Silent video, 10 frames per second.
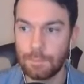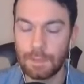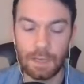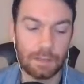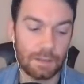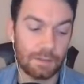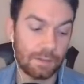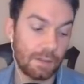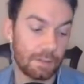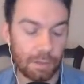Yeah,
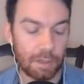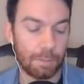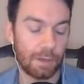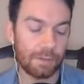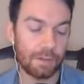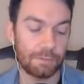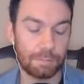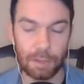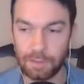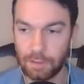that's quite a positive
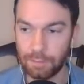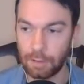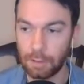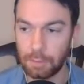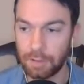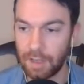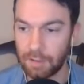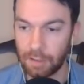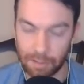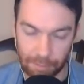note to
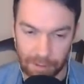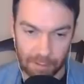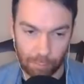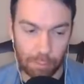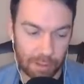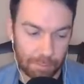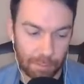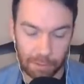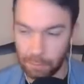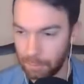end on. If I didn't ruin it
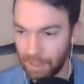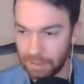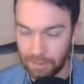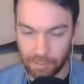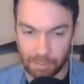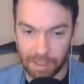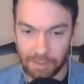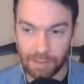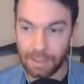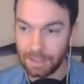by going back into something
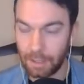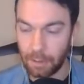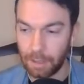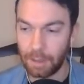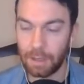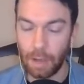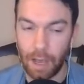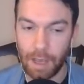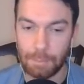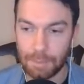else,
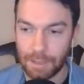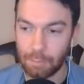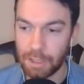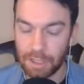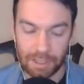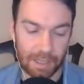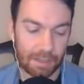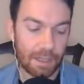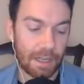I am reaching the end.